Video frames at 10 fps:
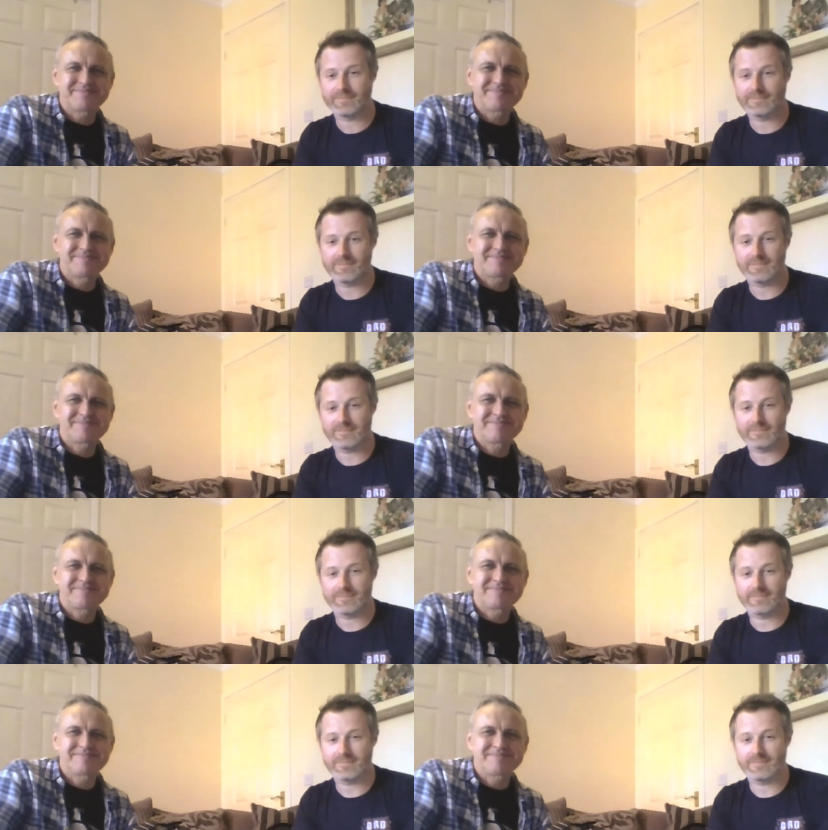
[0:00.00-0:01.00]

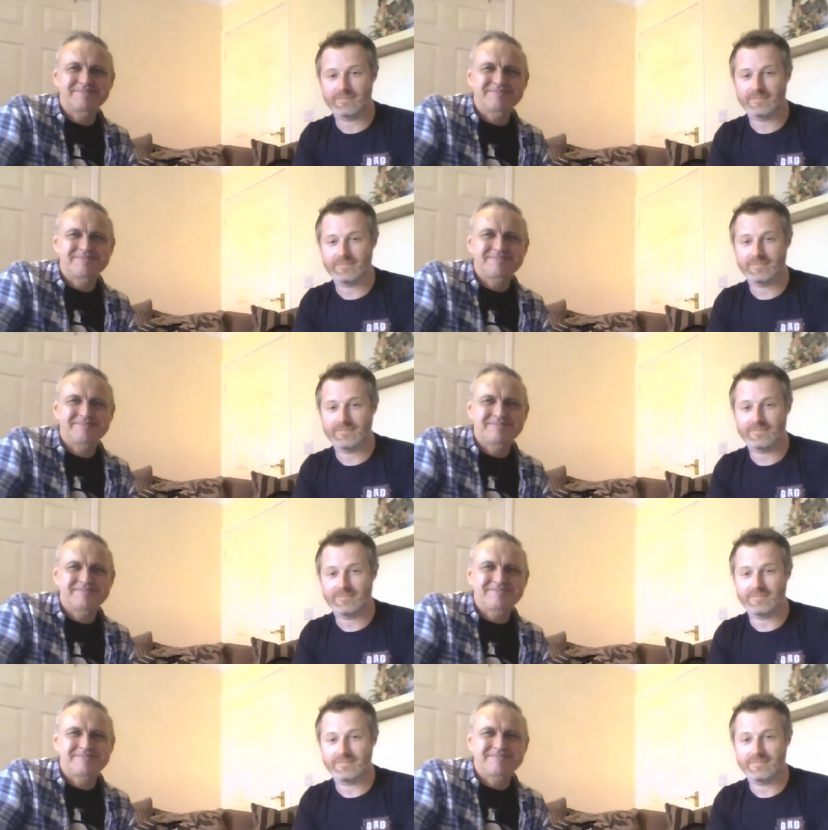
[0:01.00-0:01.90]
(silence)